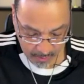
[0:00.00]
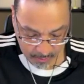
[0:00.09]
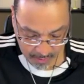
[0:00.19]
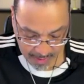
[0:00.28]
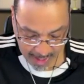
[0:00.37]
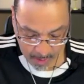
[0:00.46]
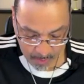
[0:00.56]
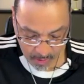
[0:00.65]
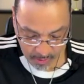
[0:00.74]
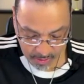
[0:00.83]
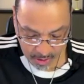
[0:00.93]
For they
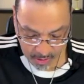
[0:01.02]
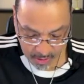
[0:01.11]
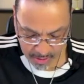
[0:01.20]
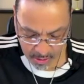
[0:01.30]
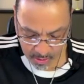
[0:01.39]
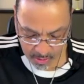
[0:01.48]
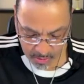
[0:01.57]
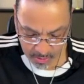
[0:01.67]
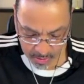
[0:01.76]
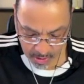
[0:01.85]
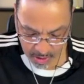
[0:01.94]
will turn
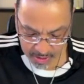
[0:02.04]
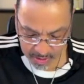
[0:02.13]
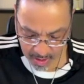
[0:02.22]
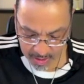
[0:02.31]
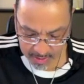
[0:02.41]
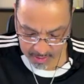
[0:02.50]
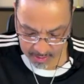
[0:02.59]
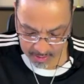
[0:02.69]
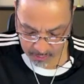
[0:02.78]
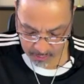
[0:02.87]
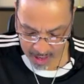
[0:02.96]
you, your sons,
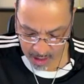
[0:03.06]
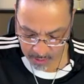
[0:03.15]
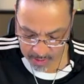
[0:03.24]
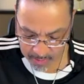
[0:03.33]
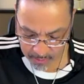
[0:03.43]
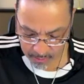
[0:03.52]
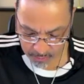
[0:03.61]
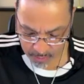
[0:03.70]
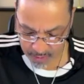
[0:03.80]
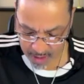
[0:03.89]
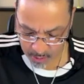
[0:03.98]
to
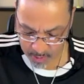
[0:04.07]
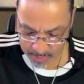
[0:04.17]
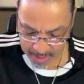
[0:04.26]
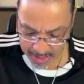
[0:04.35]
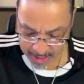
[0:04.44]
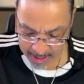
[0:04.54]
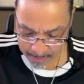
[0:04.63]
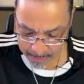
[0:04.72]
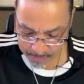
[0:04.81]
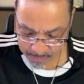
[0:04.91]
following me,